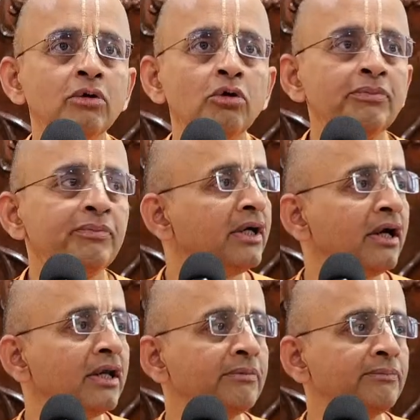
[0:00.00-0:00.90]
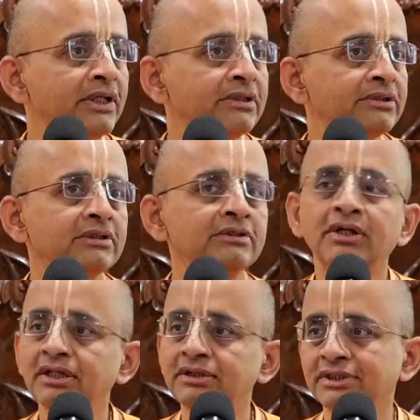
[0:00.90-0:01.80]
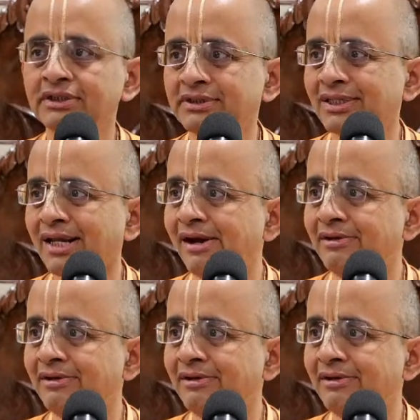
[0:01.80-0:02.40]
Go to Bengal and preach is one instruction,